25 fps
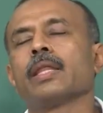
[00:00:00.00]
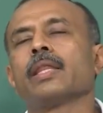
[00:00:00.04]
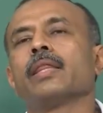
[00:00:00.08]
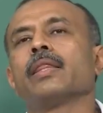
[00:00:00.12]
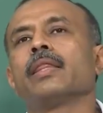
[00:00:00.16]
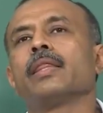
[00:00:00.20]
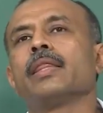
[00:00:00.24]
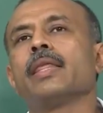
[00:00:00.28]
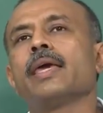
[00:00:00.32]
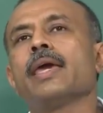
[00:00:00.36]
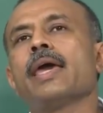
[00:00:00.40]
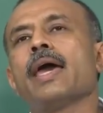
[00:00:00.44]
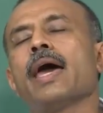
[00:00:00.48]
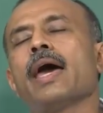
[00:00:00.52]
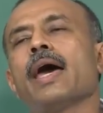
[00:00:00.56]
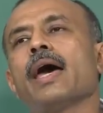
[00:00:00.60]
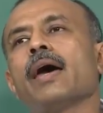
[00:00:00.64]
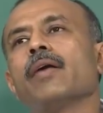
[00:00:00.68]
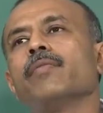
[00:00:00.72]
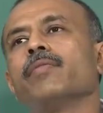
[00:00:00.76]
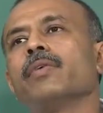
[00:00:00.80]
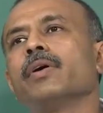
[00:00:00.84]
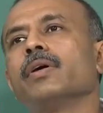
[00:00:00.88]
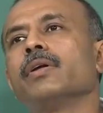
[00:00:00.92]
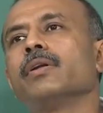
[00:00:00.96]
they
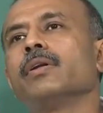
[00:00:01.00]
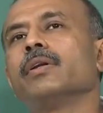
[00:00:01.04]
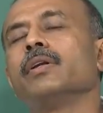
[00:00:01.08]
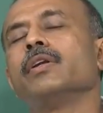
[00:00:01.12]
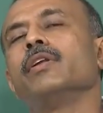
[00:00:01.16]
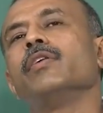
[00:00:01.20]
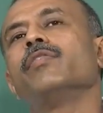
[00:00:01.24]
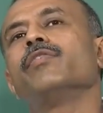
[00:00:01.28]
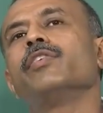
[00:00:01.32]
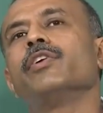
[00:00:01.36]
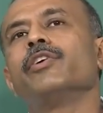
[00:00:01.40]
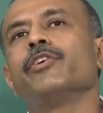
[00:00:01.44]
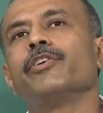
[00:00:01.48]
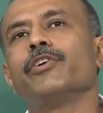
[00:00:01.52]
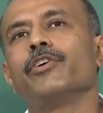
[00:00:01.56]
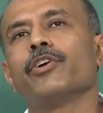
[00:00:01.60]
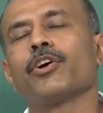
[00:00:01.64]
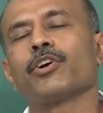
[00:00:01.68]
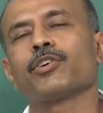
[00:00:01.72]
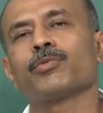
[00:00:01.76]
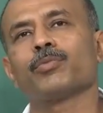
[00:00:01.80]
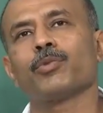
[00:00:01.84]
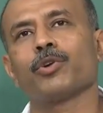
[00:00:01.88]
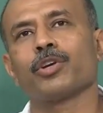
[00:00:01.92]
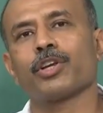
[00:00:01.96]
have different
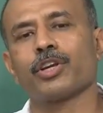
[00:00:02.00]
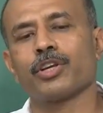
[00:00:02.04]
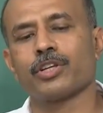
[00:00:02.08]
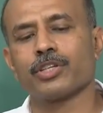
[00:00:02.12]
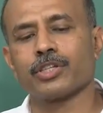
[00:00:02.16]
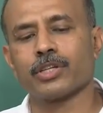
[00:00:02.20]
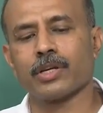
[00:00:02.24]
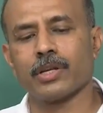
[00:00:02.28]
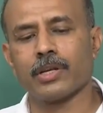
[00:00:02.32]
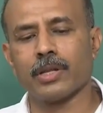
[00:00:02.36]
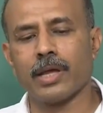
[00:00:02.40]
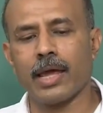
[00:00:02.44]
redox potential,